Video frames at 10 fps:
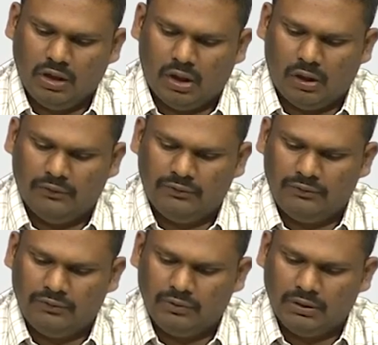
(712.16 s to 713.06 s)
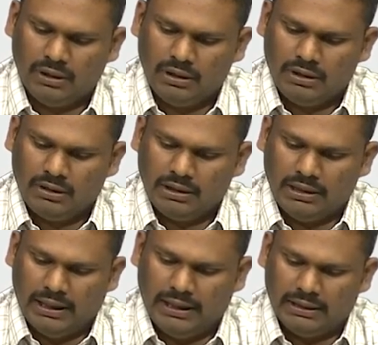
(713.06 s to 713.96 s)
of
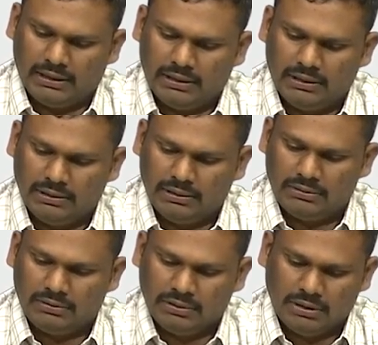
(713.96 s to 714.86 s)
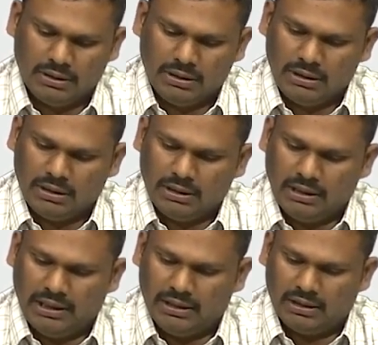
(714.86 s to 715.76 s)
length
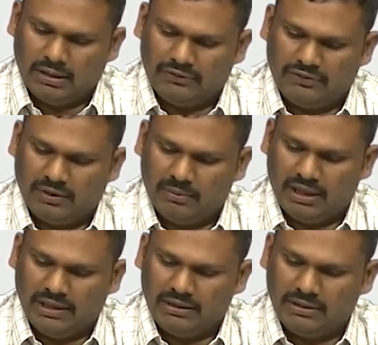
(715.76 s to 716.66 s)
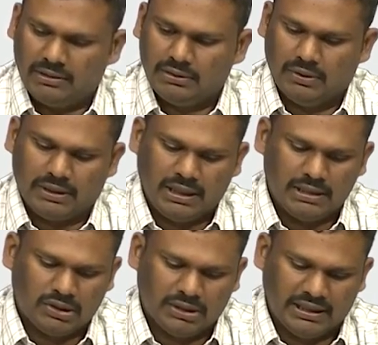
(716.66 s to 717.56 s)
of sigma I, okay.
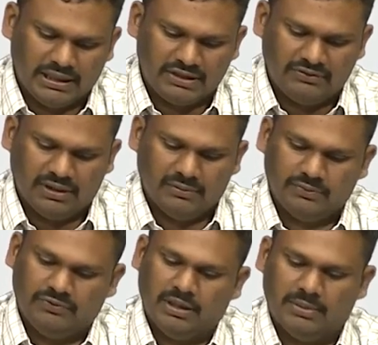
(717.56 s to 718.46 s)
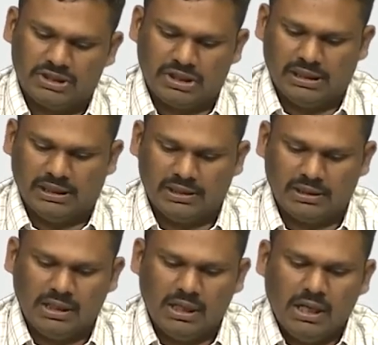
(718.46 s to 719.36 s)
So, that is very much clear.
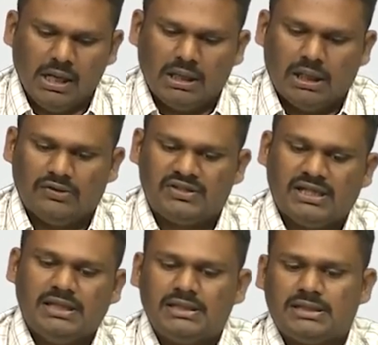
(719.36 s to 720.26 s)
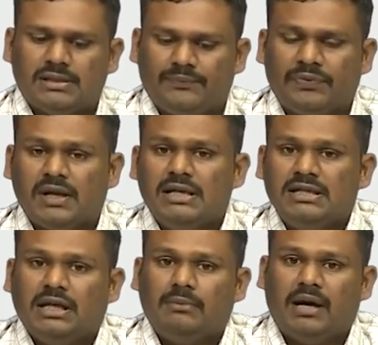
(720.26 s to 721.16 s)
Now, since
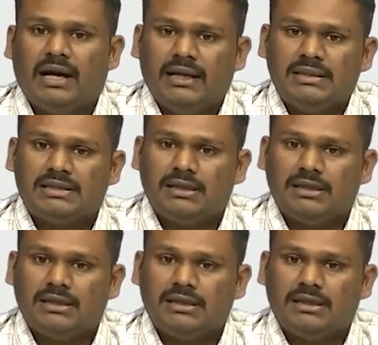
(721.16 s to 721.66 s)
sigma I and